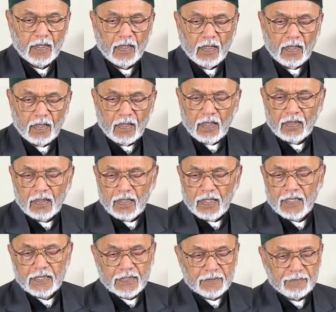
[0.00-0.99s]

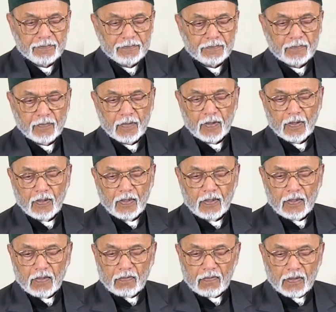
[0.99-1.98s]
Nonetheless,
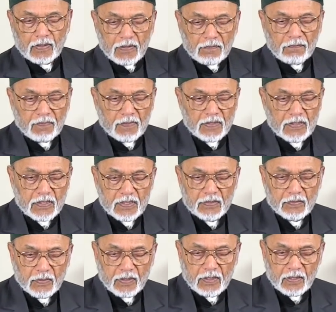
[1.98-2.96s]
there were
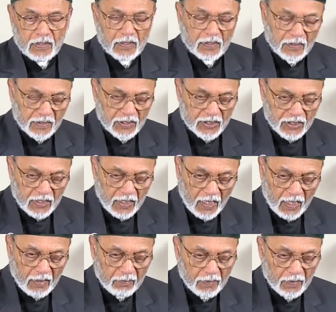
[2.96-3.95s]
differences within the Turkish
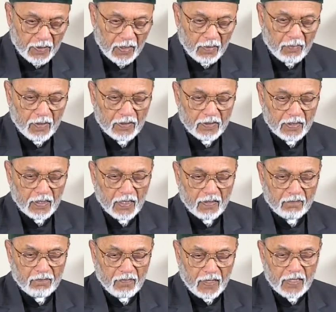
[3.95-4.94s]
camp about the
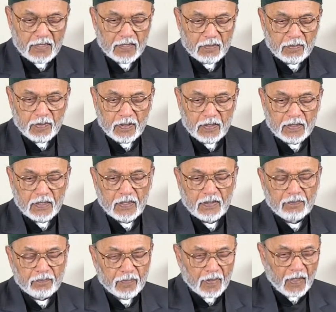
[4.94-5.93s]

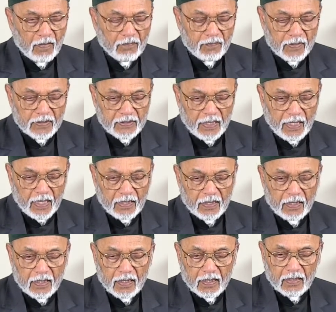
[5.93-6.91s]
advisability of
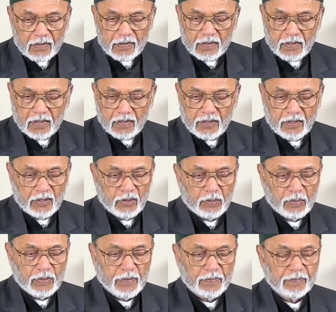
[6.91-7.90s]
attacking
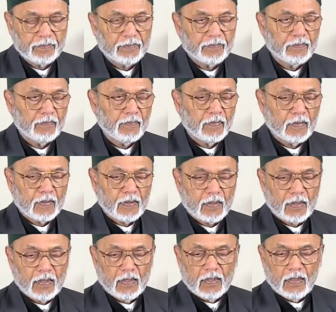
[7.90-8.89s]
Constantinople.
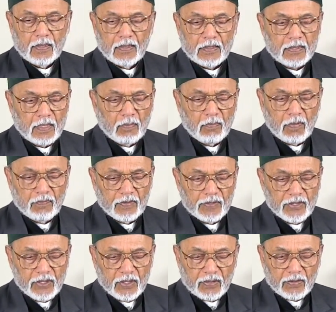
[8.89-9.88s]
Some of the
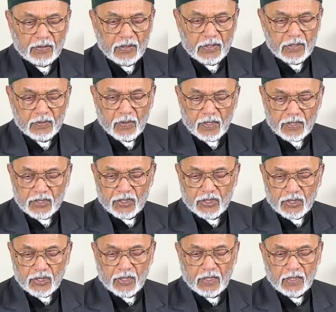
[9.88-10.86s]
generals were
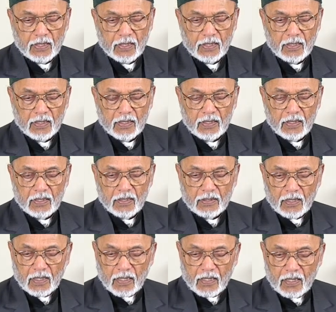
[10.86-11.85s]
concerned
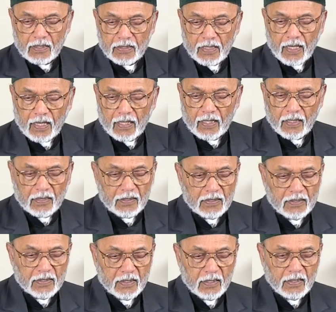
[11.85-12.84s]
that an attack on the
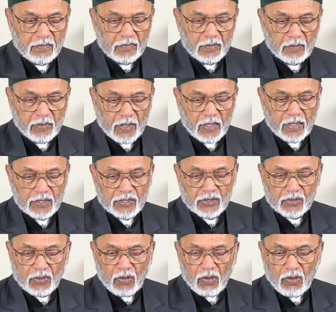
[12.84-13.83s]
city would bring a
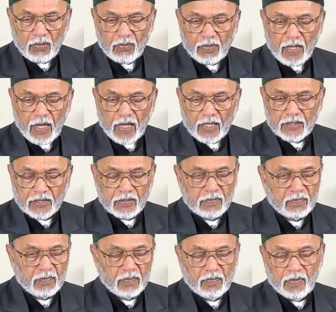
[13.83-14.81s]
strong reaction
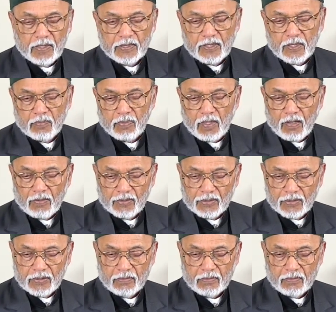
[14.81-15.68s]
from the Western powers.